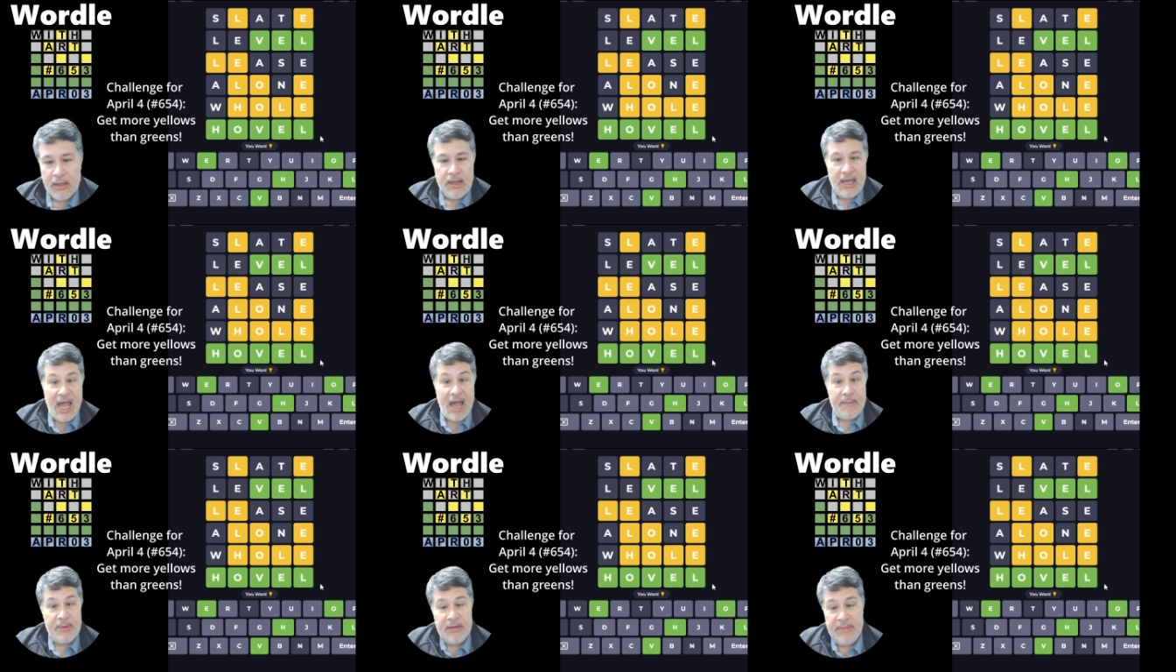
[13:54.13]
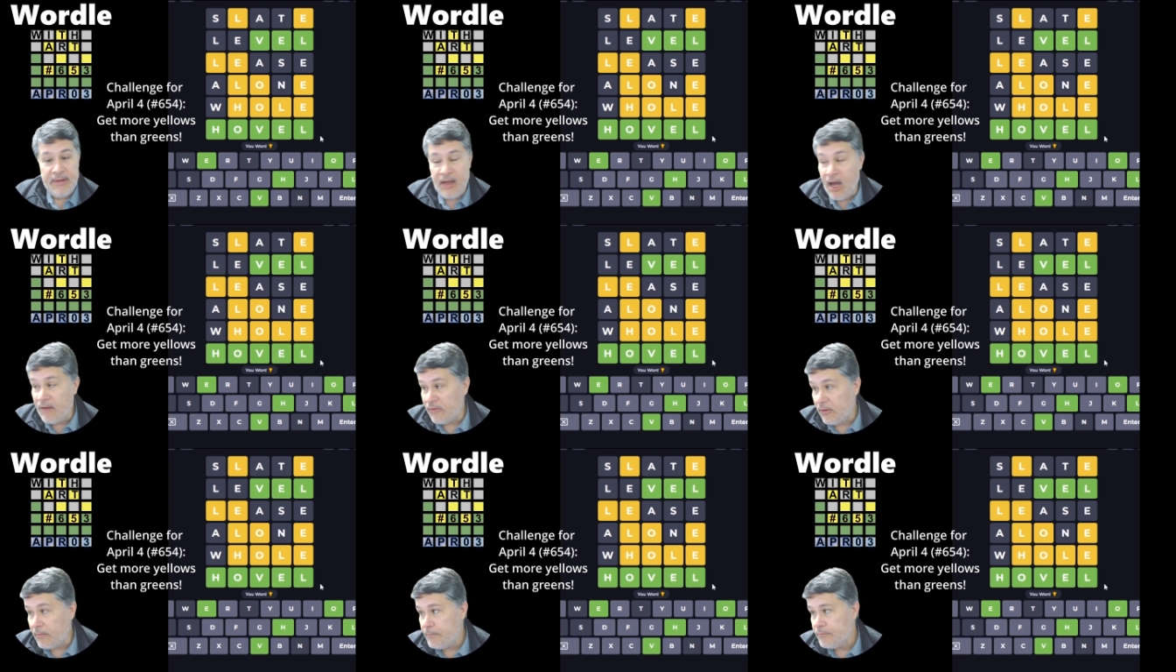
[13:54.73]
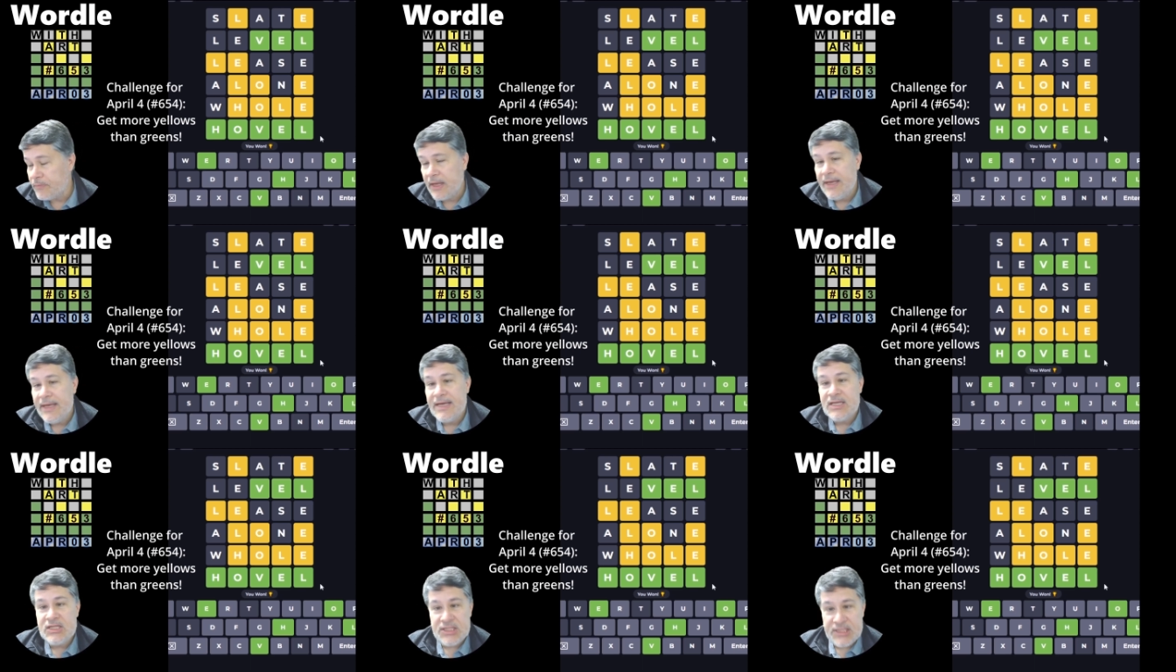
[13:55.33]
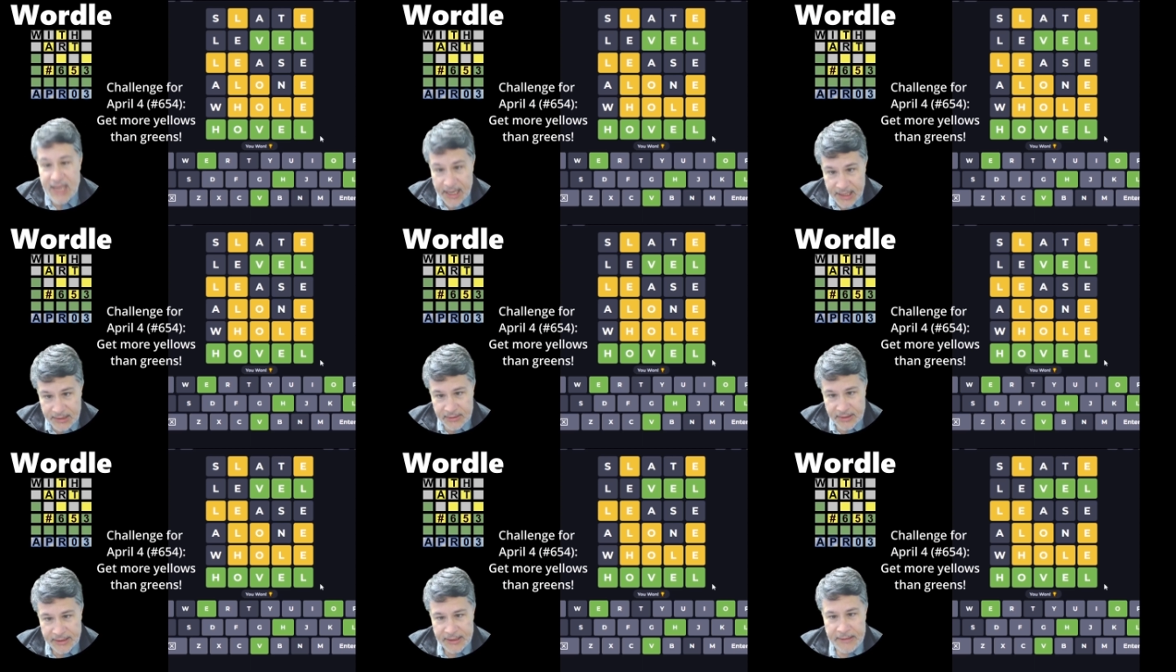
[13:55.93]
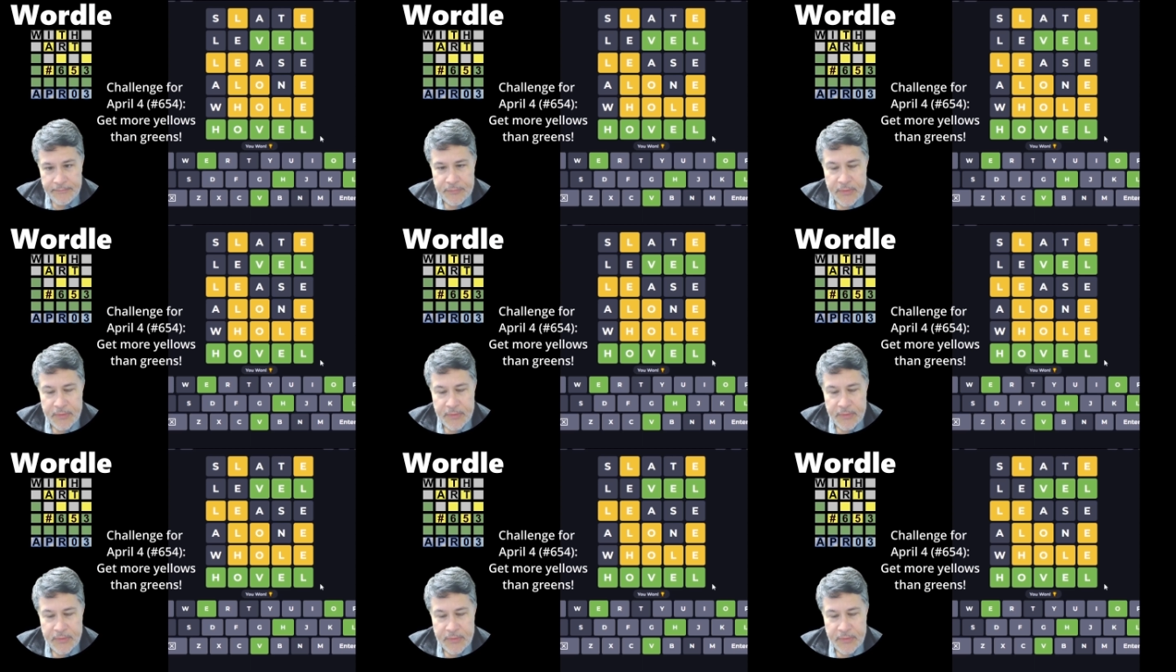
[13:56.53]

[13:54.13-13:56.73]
It happened to be hovel. Secondly,